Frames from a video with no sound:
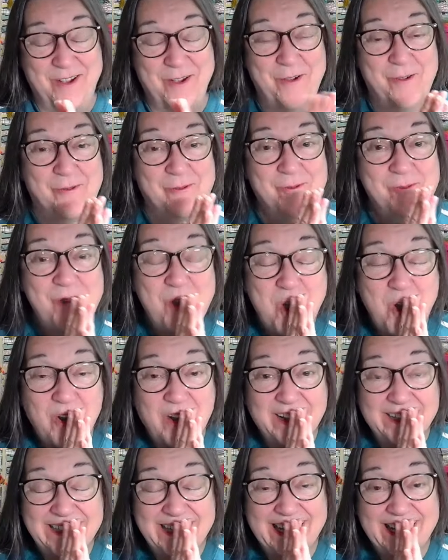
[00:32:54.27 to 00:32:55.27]
What
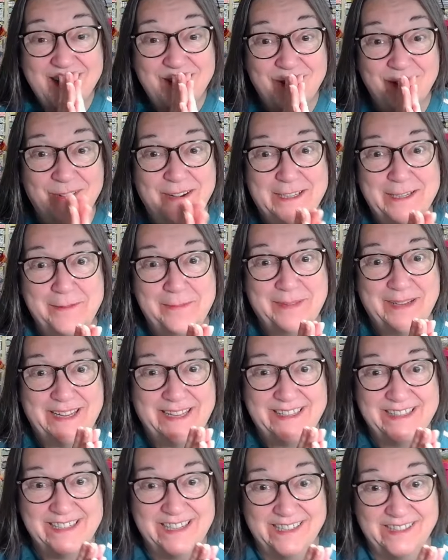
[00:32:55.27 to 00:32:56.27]
an
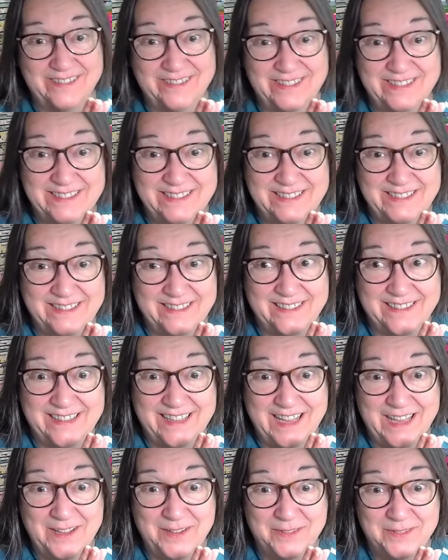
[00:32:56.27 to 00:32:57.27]
incredibly generous
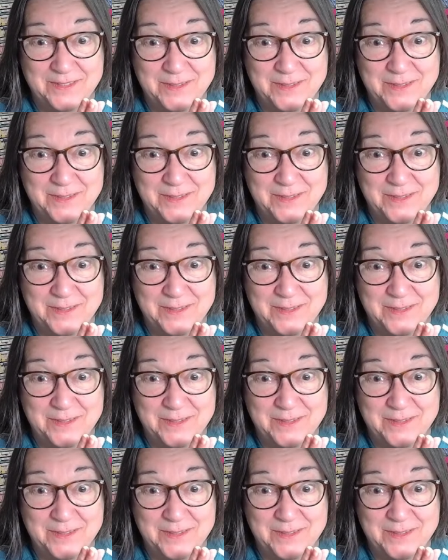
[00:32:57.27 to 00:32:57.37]
gift.